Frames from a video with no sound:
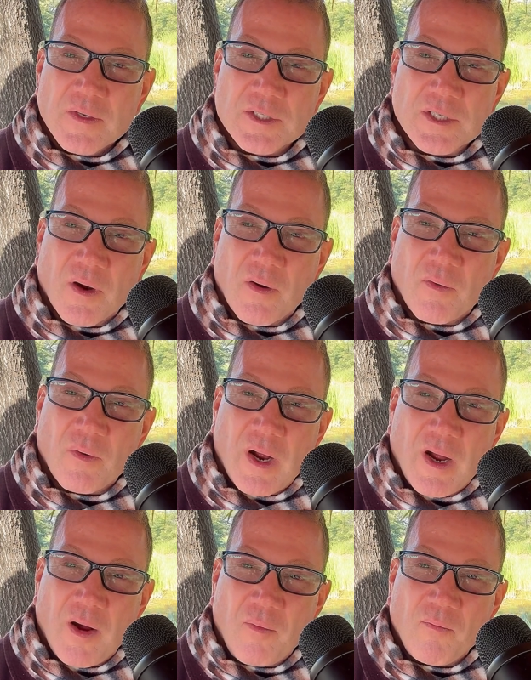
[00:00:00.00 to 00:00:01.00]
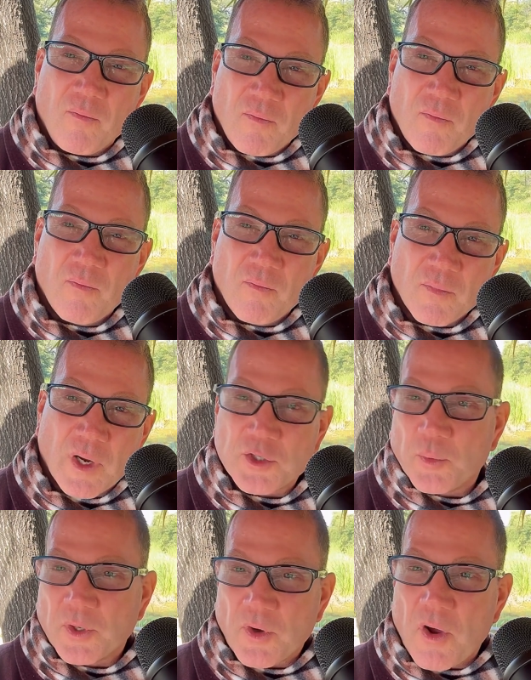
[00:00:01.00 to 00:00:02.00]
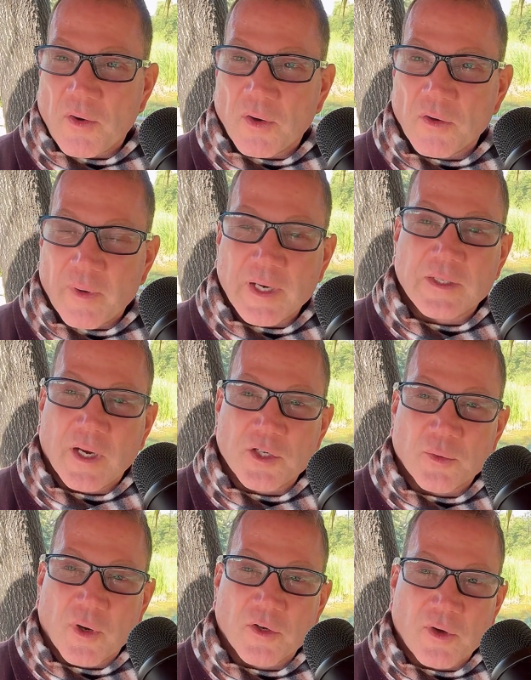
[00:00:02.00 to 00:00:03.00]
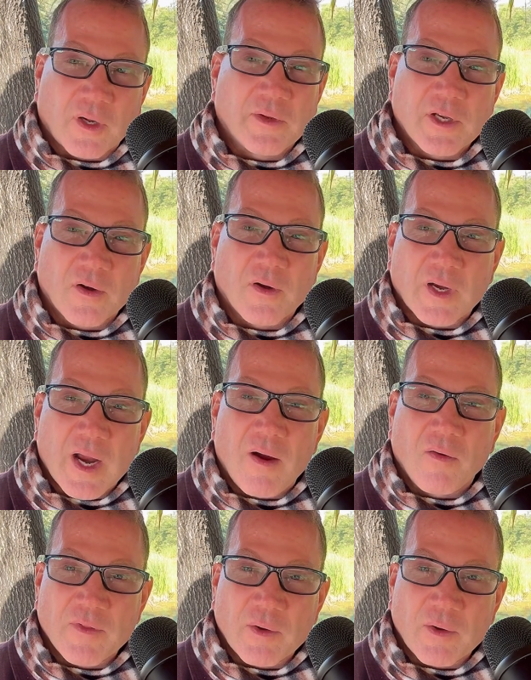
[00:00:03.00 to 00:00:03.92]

So to her daughter, right there, directly into her account.